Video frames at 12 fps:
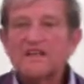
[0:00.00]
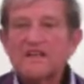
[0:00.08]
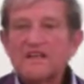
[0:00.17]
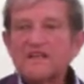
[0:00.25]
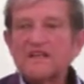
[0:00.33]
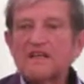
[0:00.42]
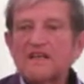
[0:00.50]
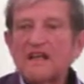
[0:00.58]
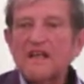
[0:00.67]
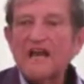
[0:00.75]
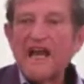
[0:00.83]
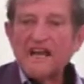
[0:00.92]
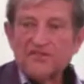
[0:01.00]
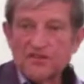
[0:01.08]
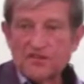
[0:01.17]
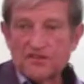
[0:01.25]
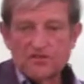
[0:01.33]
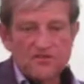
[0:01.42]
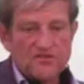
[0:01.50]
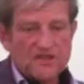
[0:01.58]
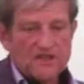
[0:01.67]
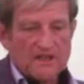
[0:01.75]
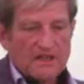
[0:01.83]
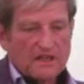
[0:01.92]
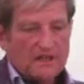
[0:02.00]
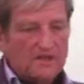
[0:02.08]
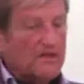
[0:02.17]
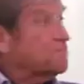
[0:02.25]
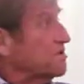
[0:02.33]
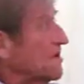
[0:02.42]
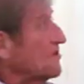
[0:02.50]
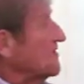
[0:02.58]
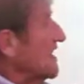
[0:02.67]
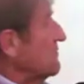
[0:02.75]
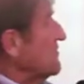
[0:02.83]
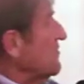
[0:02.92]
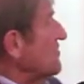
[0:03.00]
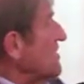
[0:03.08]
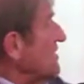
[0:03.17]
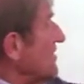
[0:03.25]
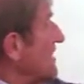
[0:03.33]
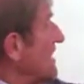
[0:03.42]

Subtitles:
in executing the program. You see on the